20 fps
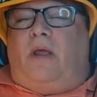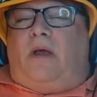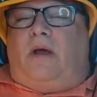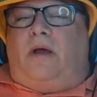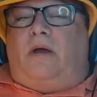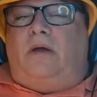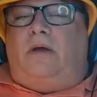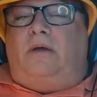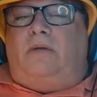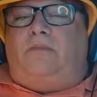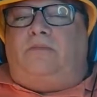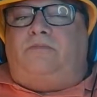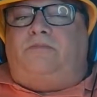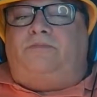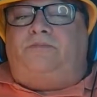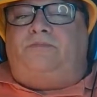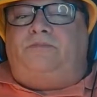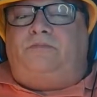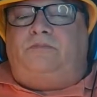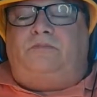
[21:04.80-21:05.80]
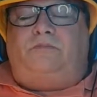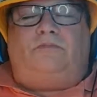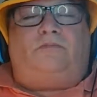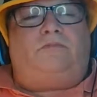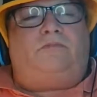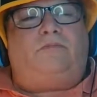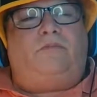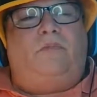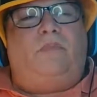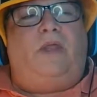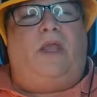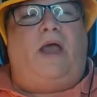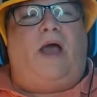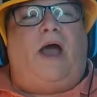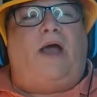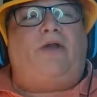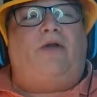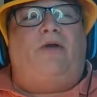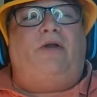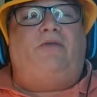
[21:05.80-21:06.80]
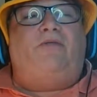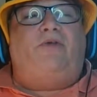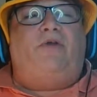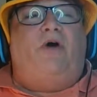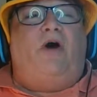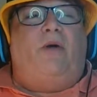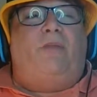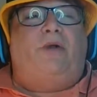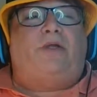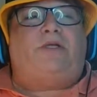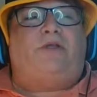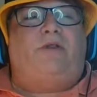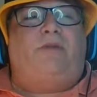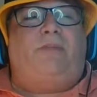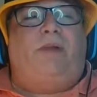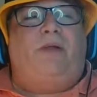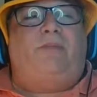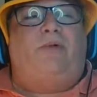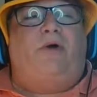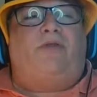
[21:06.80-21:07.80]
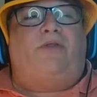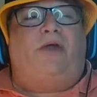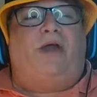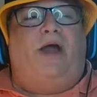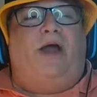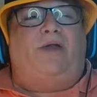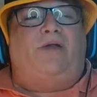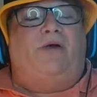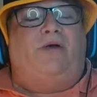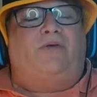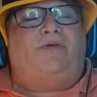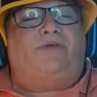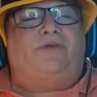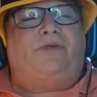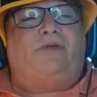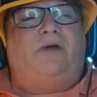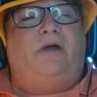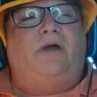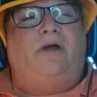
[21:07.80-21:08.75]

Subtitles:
Um, yeah, I don't even know how much of the playbook the guy knows.